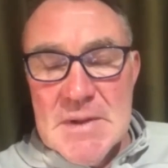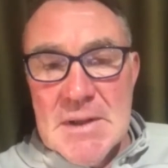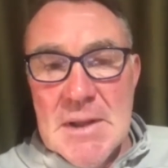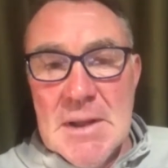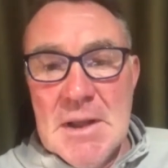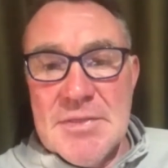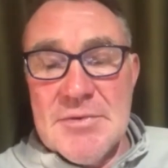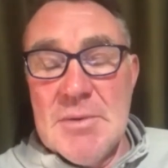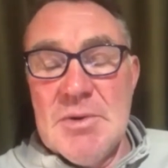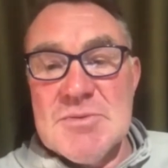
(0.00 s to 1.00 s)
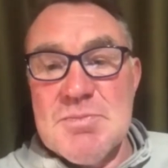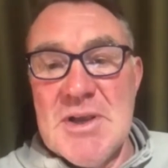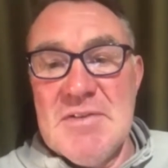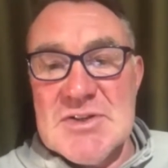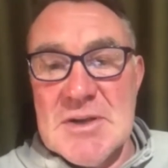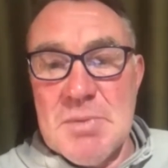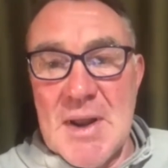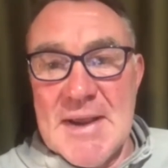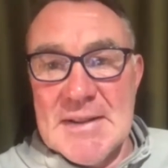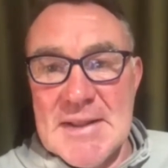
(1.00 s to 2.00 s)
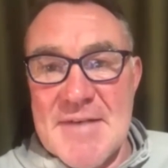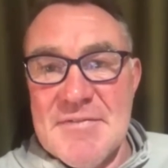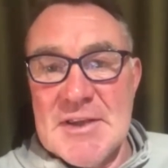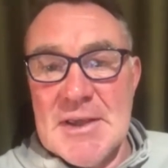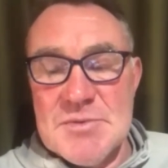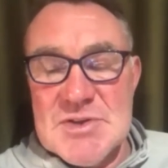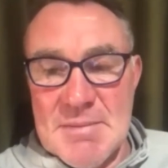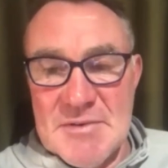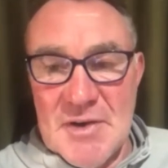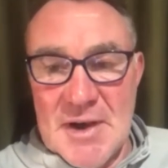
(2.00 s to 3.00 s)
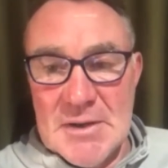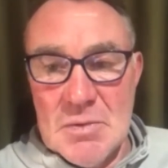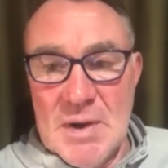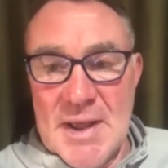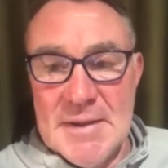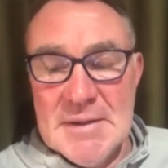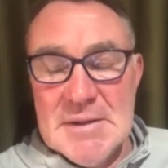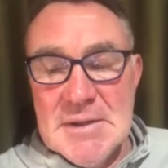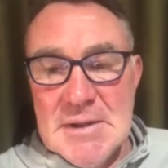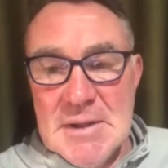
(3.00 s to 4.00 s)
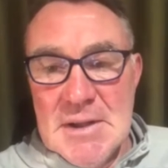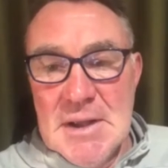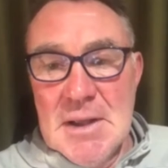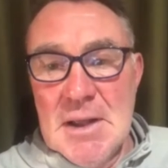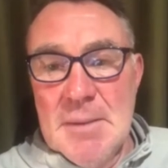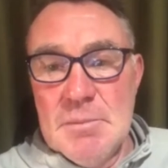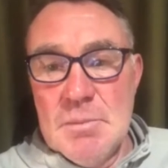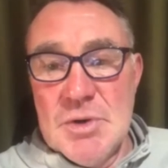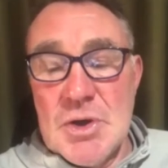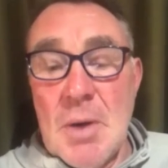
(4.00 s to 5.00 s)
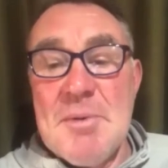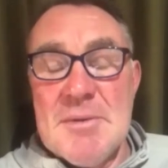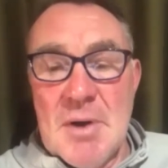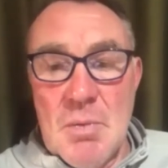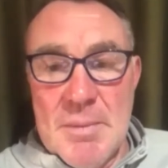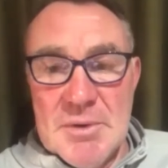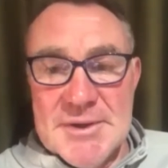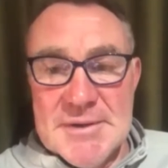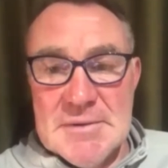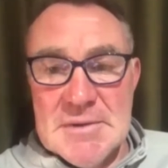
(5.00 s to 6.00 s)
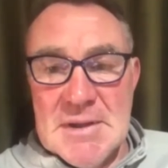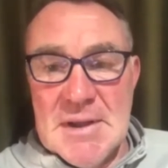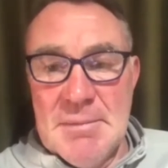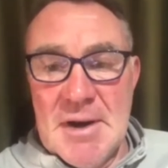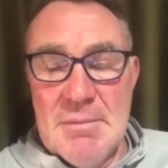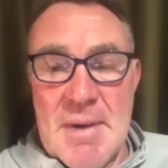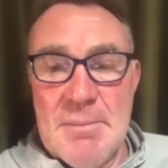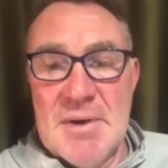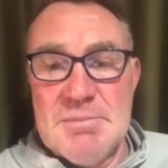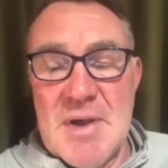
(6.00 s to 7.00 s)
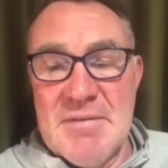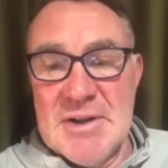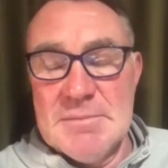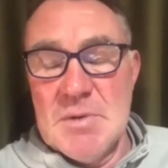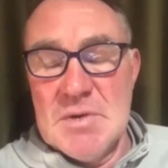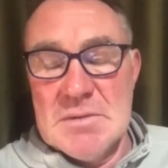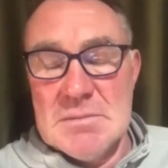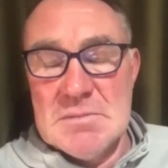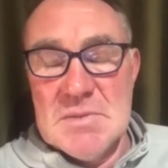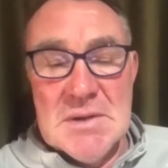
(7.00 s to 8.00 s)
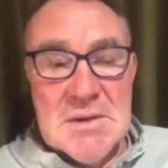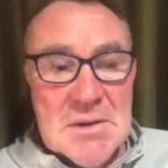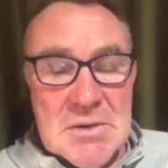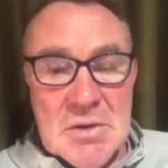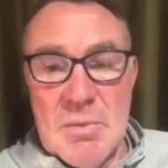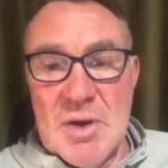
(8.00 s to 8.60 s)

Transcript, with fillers: 3 weeks previous, I'd played in the FA Cup semi-final where we got beat by Wimbledon. And I remember having a, you know, I'm not an